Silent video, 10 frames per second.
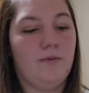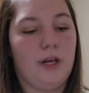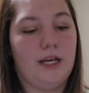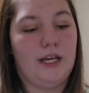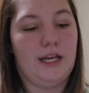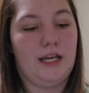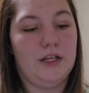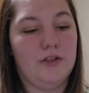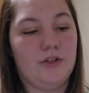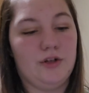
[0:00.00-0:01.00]
We
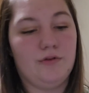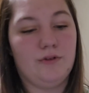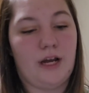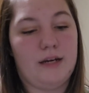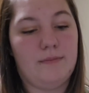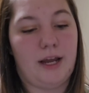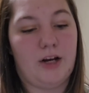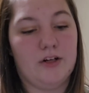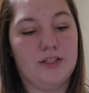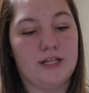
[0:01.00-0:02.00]
need 2 red
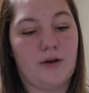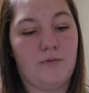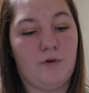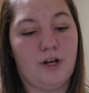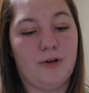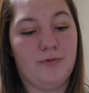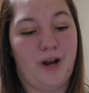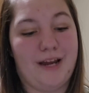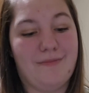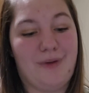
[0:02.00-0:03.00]
bears and 1
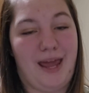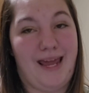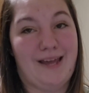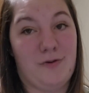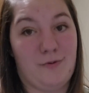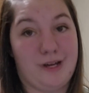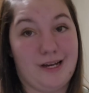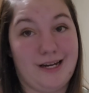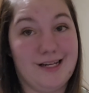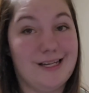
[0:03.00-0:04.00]
red
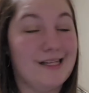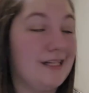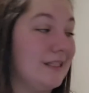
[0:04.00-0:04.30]
penguin.